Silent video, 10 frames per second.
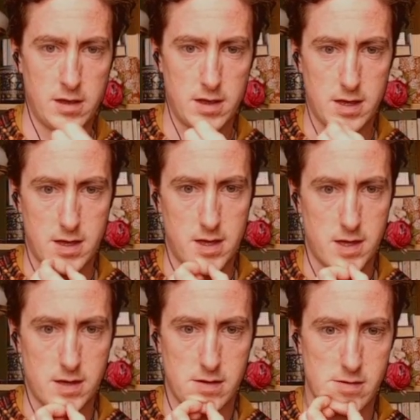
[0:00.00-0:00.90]

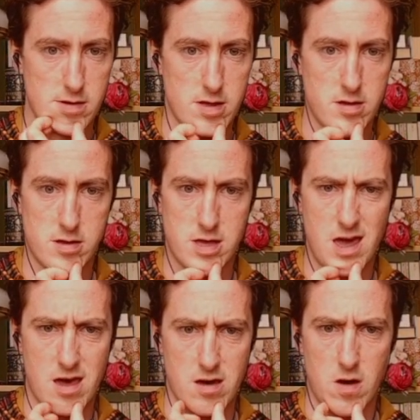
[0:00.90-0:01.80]

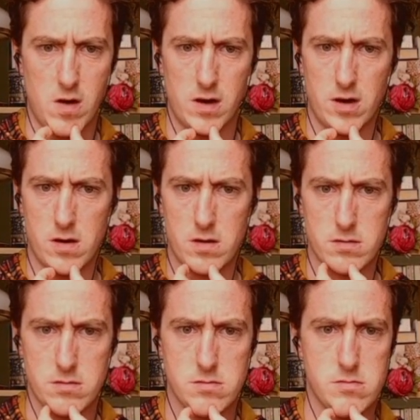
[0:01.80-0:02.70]
yeah, all in all,
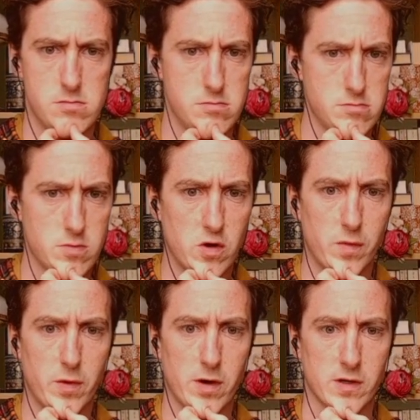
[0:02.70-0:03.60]
could
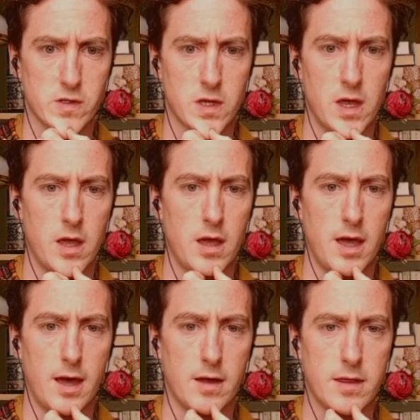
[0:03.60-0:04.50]
be worse.
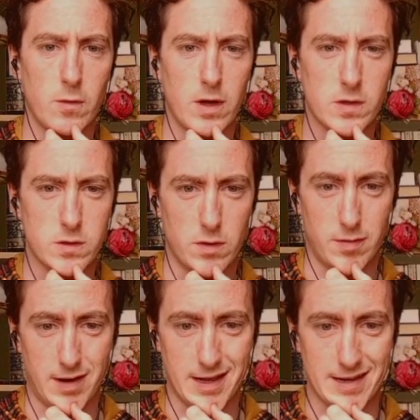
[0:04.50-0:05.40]
I think we also want to
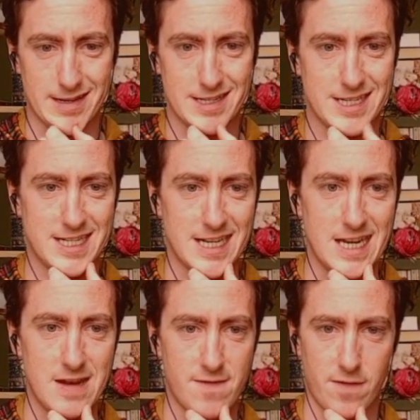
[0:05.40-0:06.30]
play
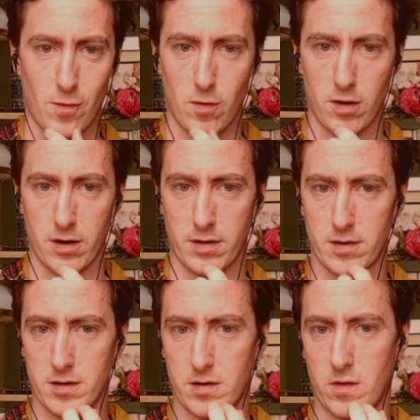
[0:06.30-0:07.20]
d4
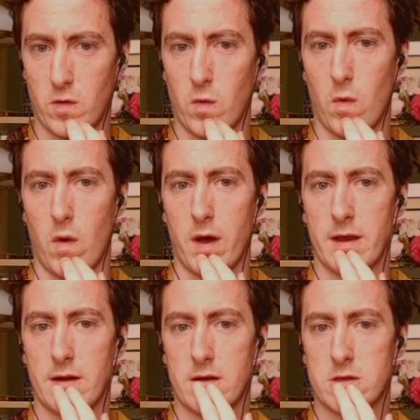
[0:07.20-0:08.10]

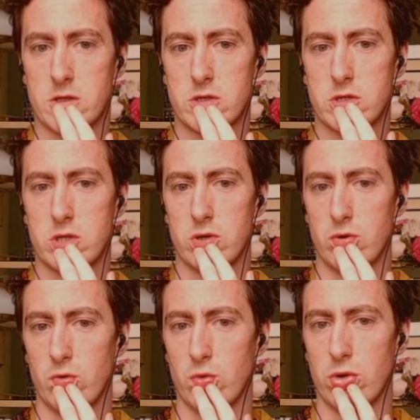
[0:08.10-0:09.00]
quite
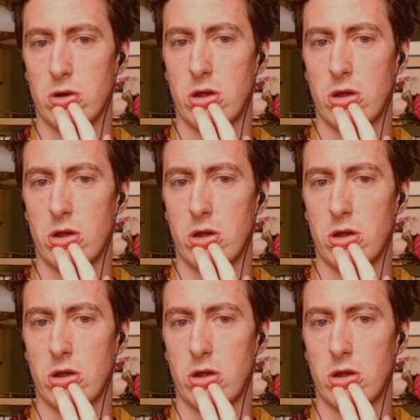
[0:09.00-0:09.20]
soon.